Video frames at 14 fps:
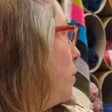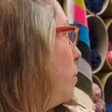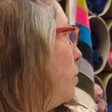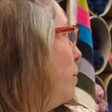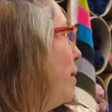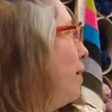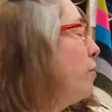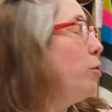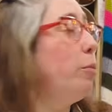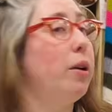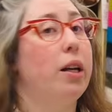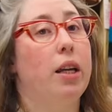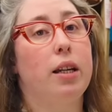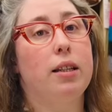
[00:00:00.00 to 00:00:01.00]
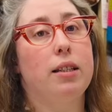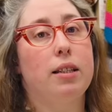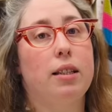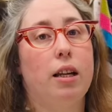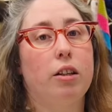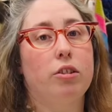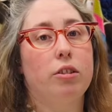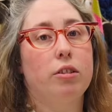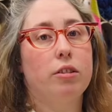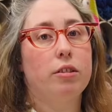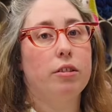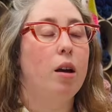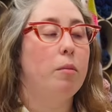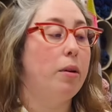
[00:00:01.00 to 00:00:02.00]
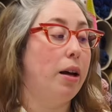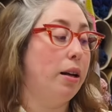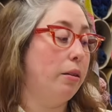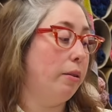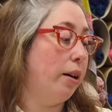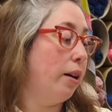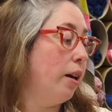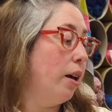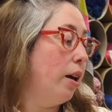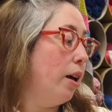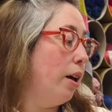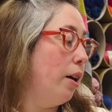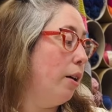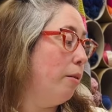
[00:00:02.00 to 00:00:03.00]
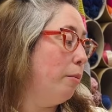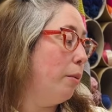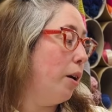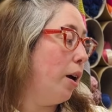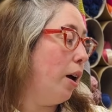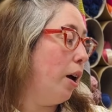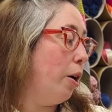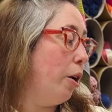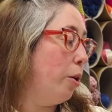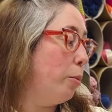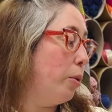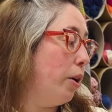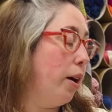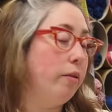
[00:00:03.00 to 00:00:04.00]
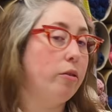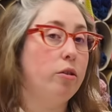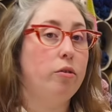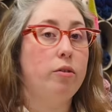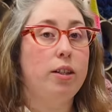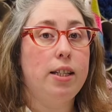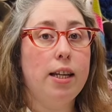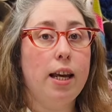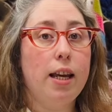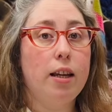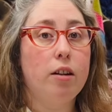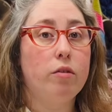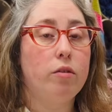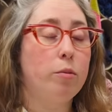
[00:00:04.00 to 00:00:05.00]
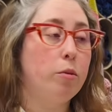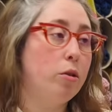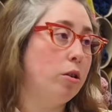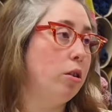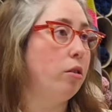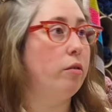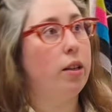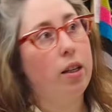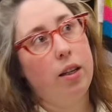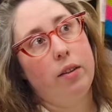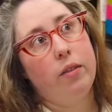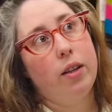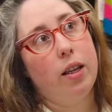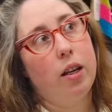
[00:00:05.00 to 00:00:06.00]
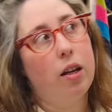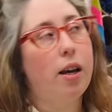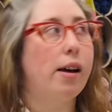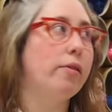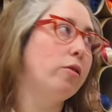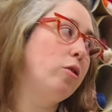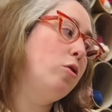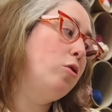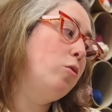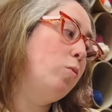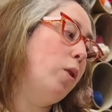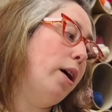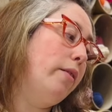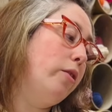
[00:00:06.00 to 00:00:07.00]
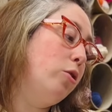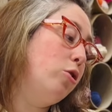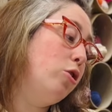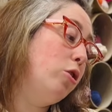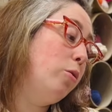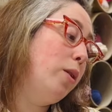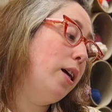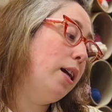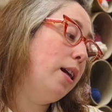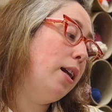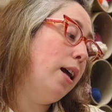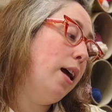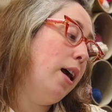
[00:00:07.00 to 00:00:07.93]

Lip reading: We might have to break it into sections. But anyway, I hope you have a lovely day, a lovely morning, a lovely evening, afternoon, whatever you're doing.